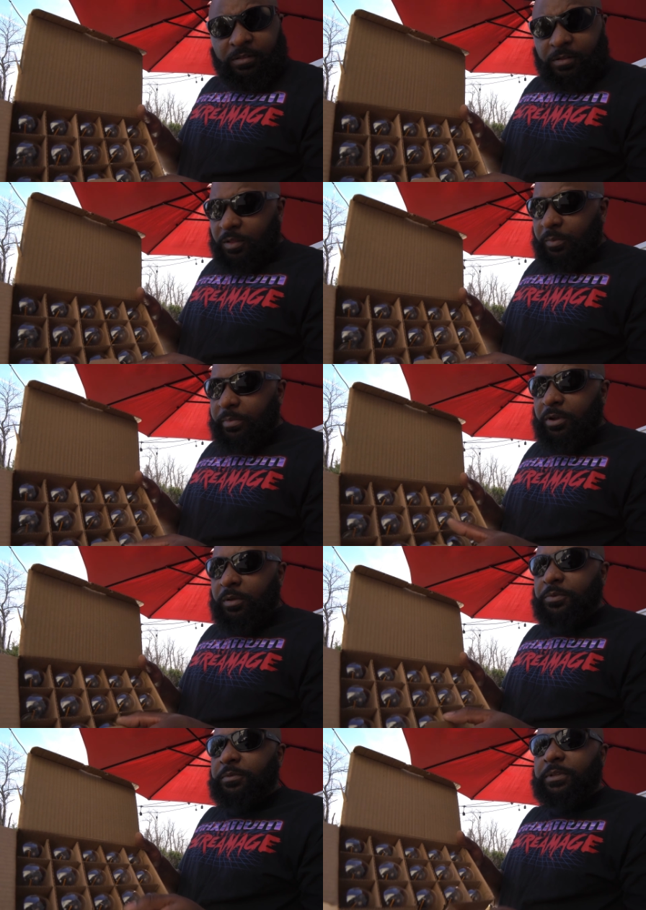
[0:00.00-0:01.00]
all the
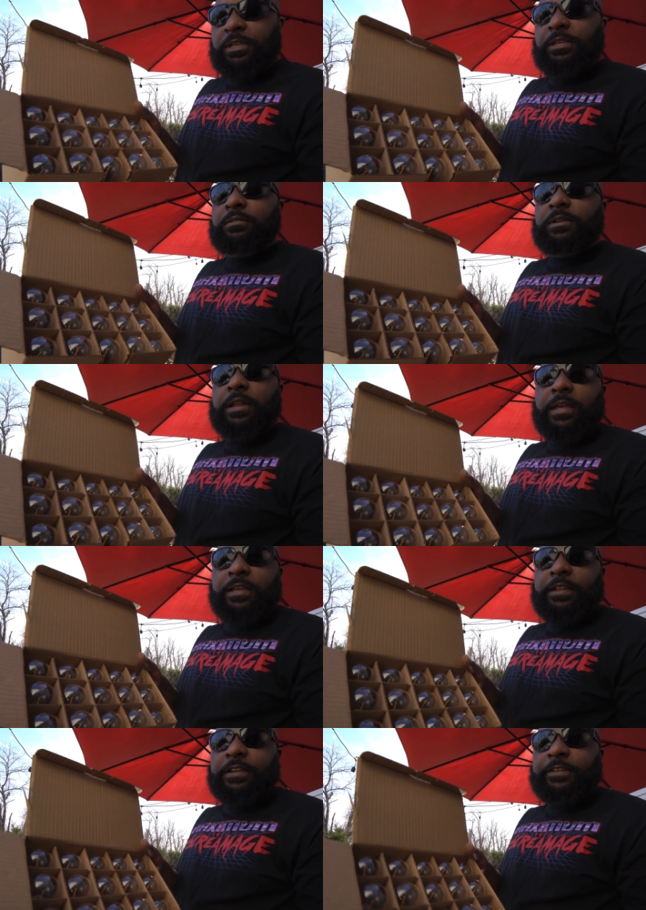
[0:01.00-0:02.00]
bulbs you need. You
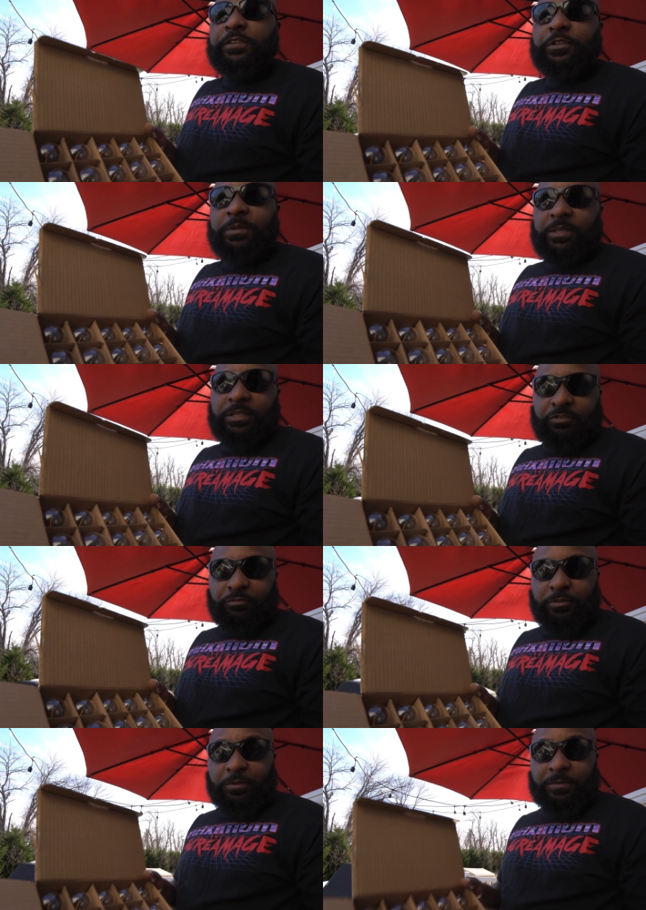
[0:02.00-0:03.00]
gotta individually
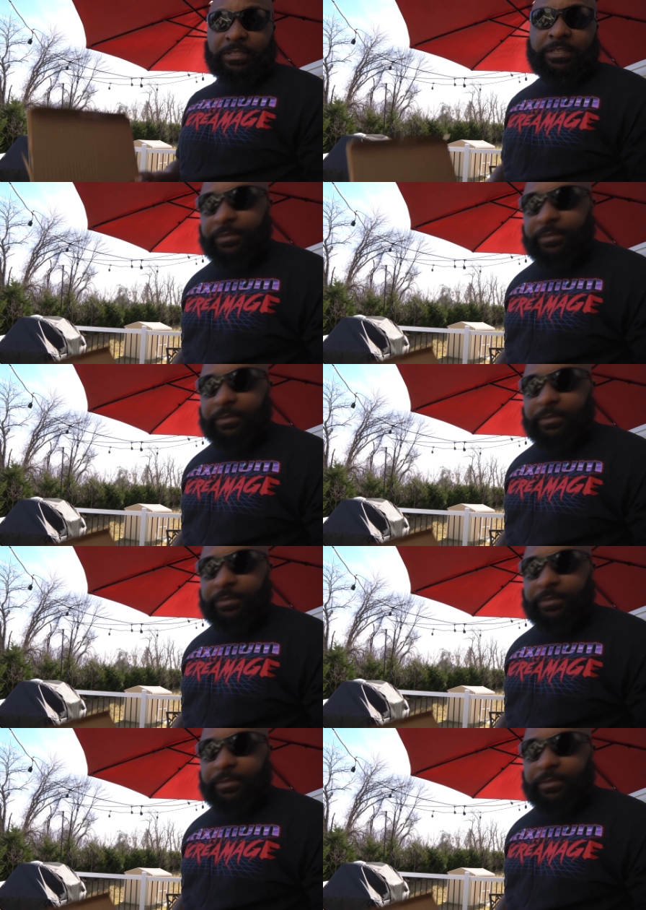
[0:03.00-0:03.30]
screw those in.